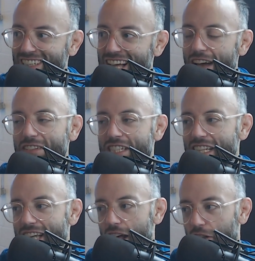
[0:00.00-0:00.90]
I haven't seen
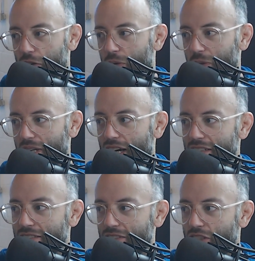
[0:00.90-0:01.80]
Tyler a whole lot,
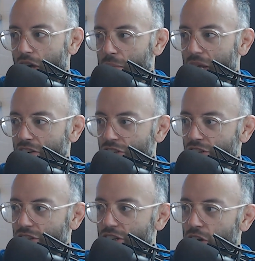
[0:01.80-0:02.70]
so I'm not
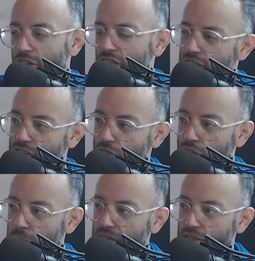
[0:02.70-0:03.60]
sure, does he still
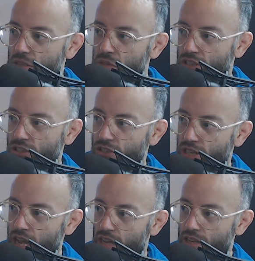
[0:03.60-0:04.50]
compete as much as you
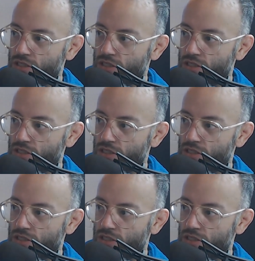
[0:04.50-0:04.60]
guys?